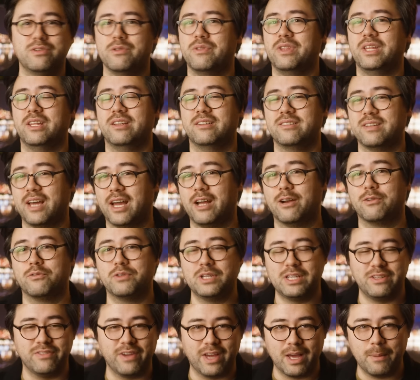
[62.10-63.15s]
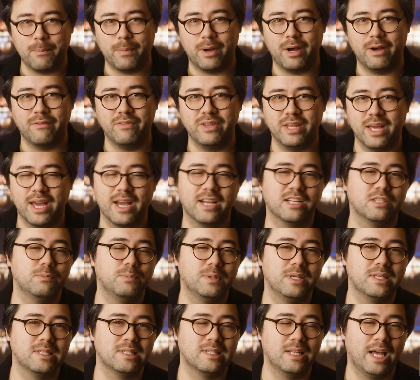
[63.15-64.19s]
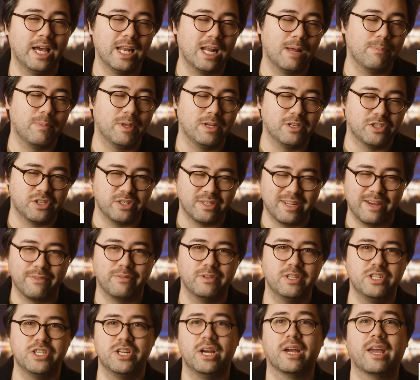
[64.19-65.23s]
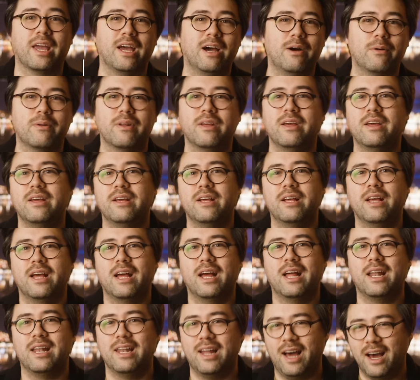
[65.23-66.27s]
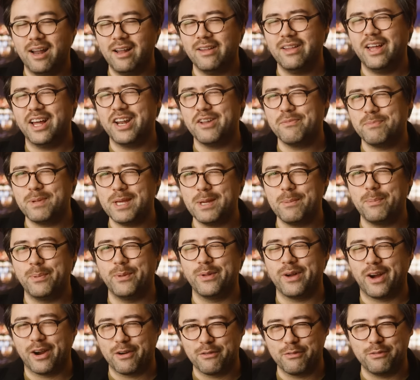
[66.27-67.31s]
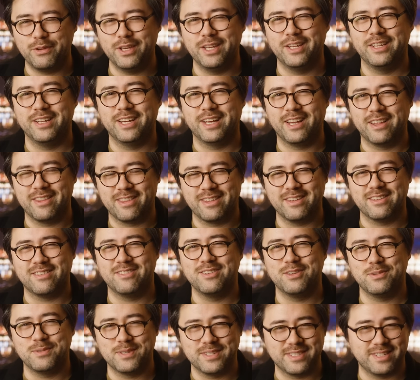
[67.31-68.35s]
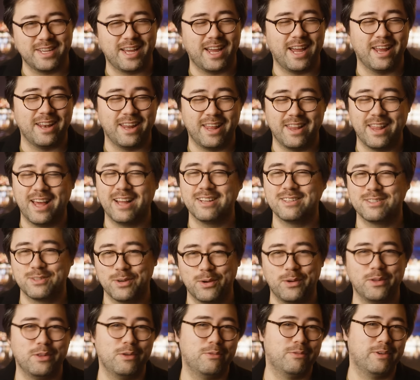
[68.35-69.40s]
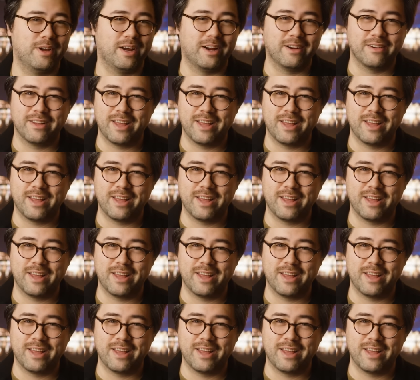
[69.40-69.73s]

through the entire revamp of the XPS lineup that you should definitely check out, not a lot of people are feeling this new design, and that's totally fair.